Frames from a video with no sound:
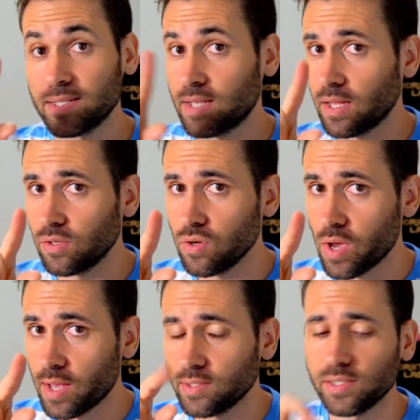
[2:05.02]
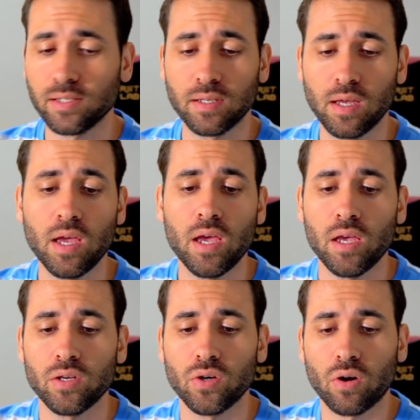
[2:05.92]
dot U S,
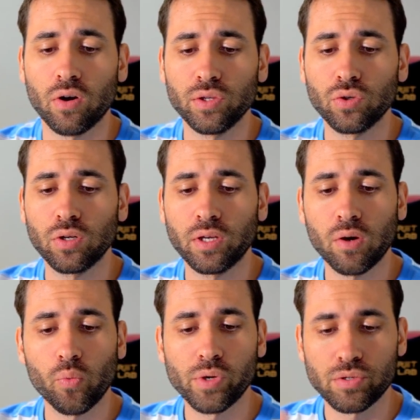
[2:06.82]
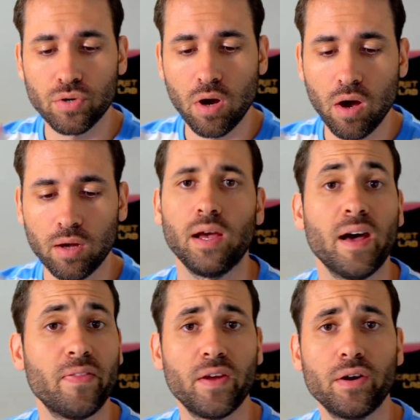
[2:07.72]
you're going to click on withdraw,
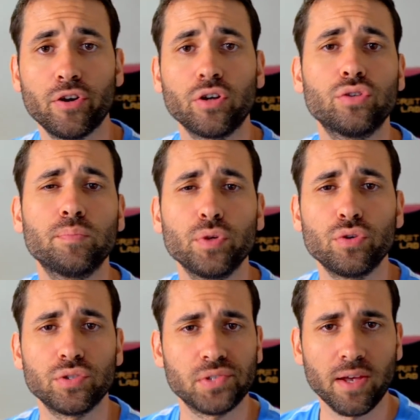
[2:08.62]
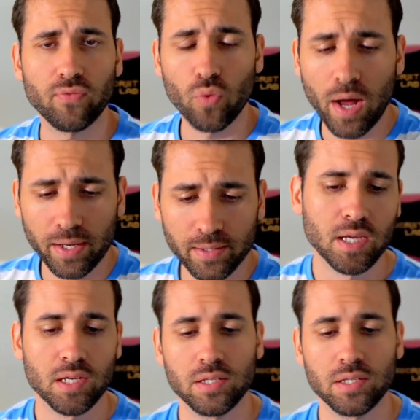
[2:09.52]
and there you're going to put your safe wallet.